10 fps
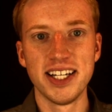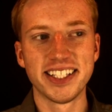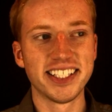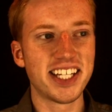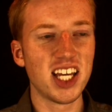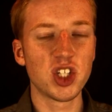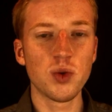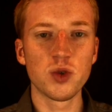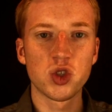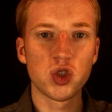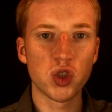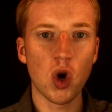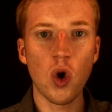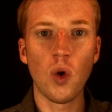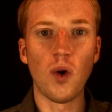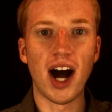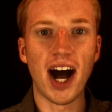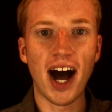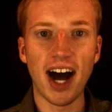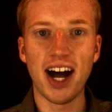the tension was so
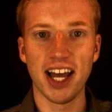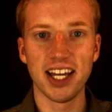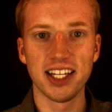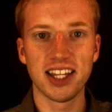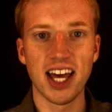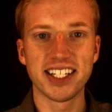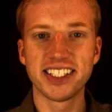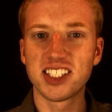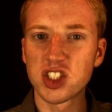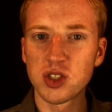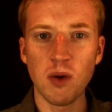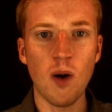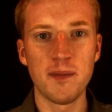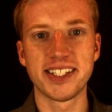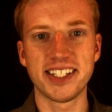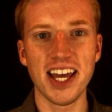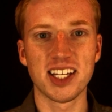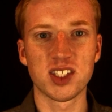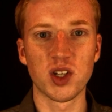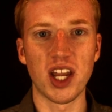high that small
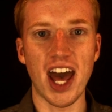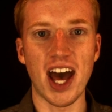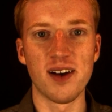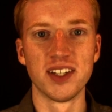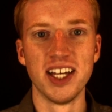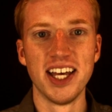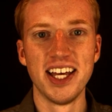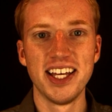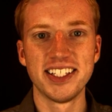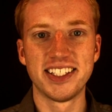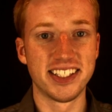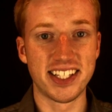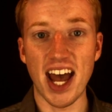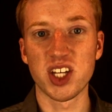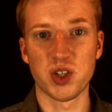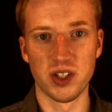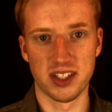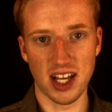mistakes could have disastrous